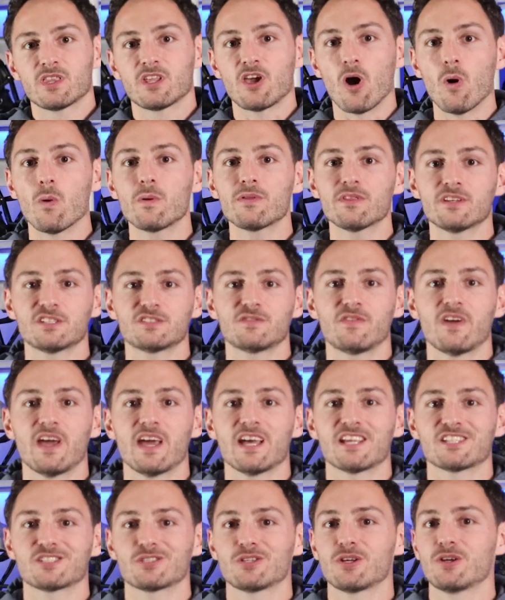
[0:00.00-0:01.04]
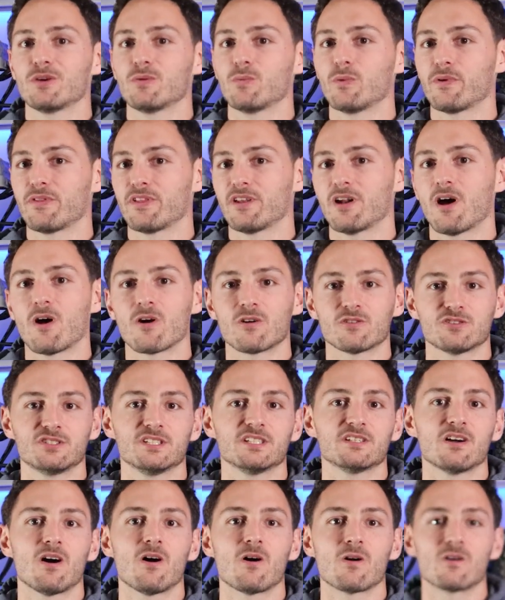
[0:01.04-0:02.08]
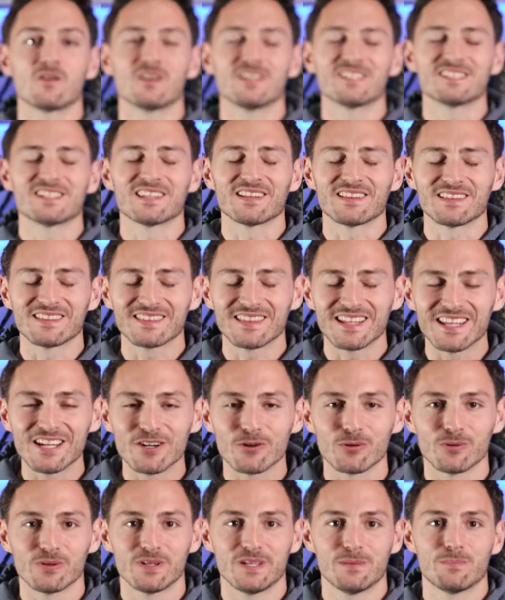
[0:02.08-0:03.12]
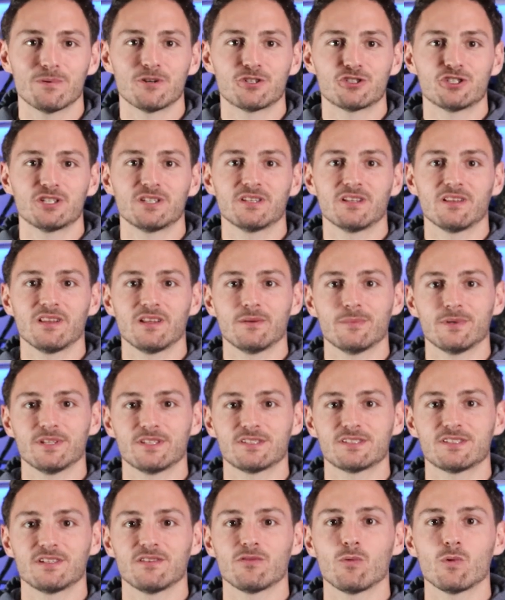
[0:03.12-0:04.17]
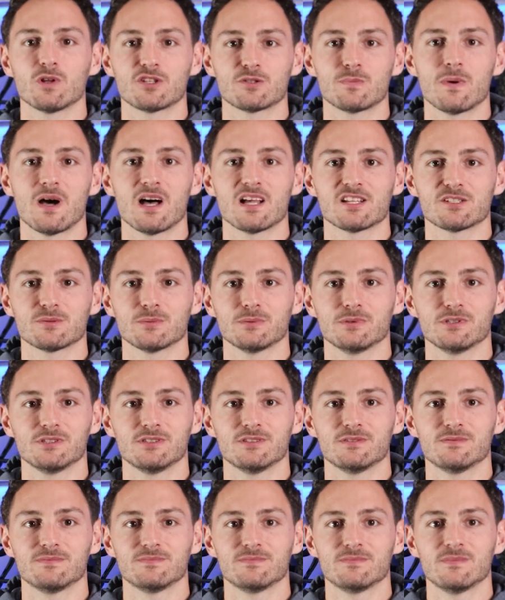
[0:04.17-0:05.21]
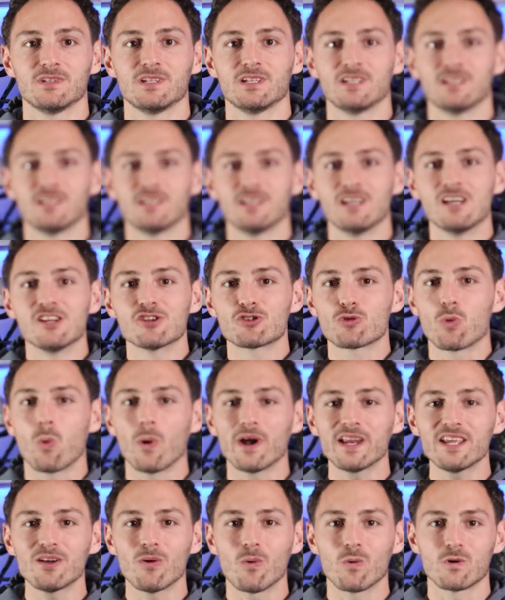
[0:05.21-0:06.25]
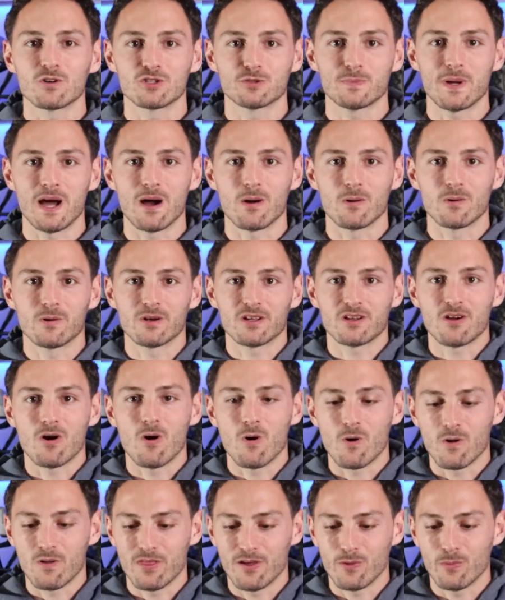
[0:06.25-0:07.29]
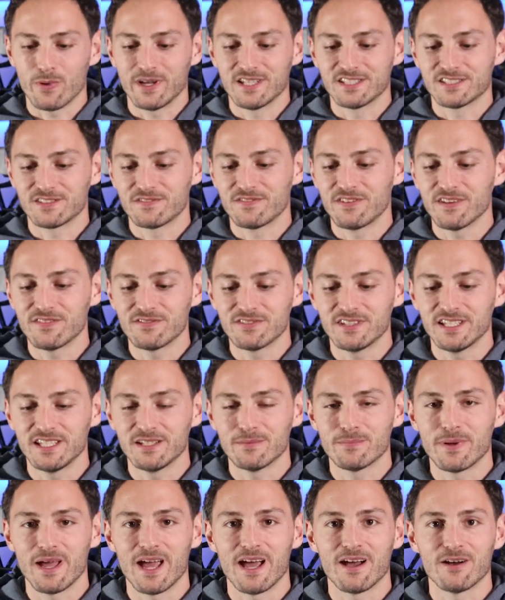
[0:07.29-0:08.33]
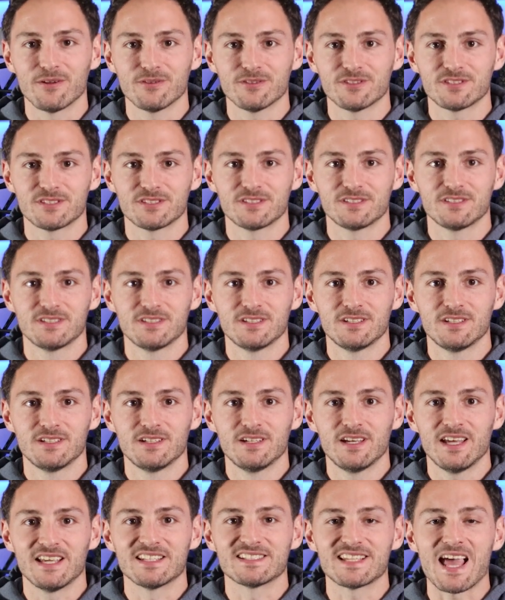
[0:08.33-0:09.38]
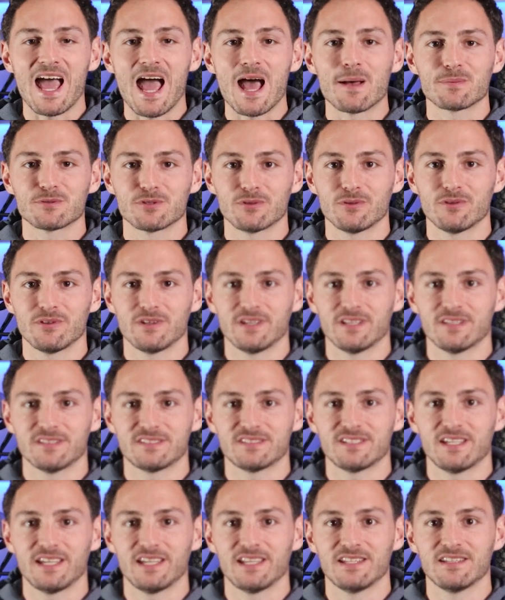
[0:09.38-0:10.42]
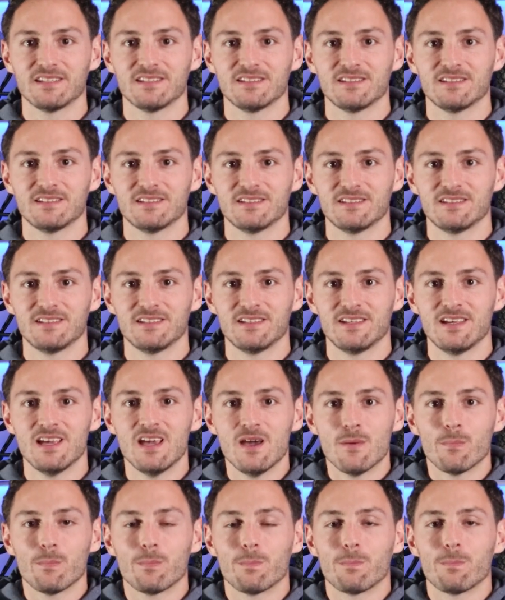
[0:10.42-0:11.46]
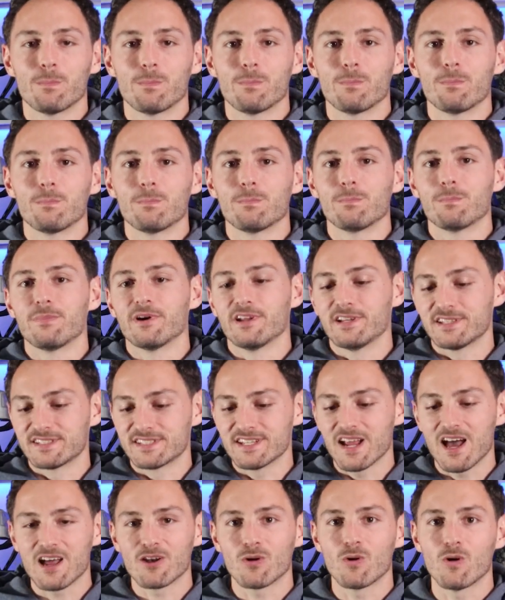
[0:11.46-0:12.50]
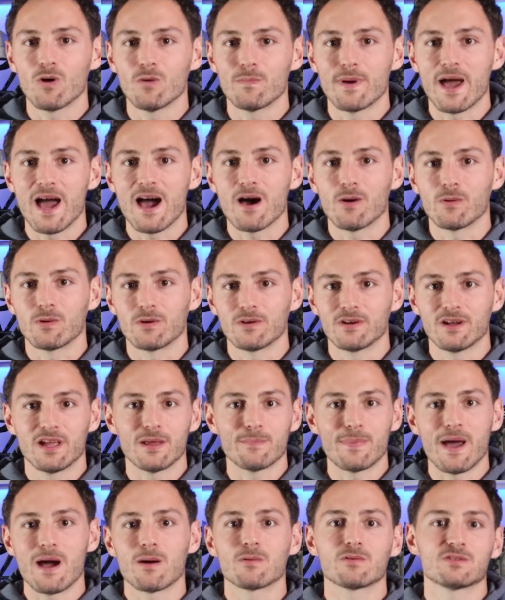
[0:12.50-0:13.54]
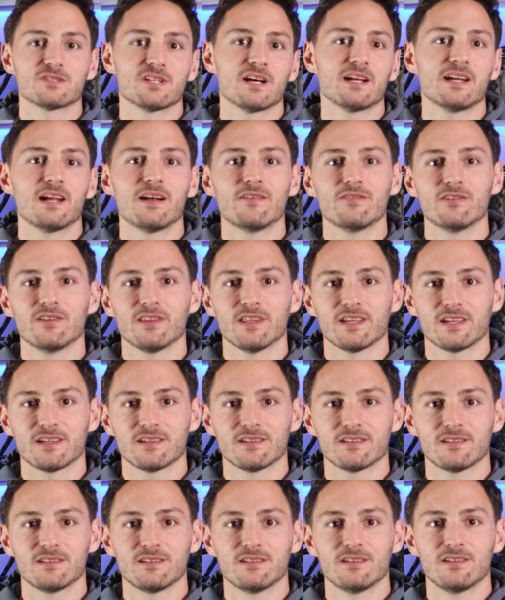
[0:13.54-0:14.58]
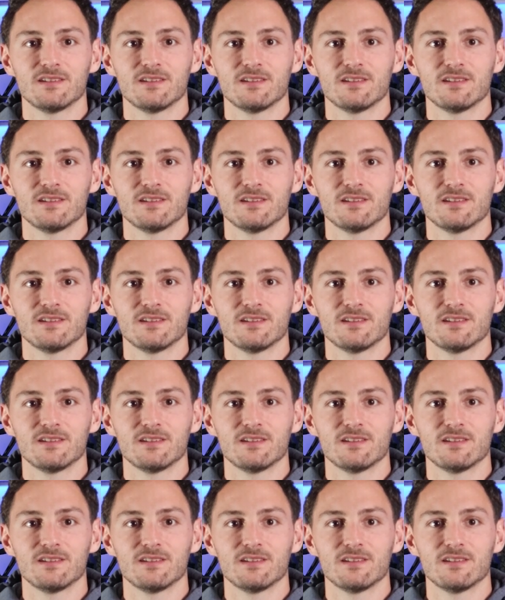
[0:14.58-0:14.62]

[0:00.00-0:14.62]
Going this fast with an R C car is literally pushing the limits of what's possible. twenty horsepower in a car that weighs fifteen pounds is absolutely insane. But it's not all power, and power's not everything.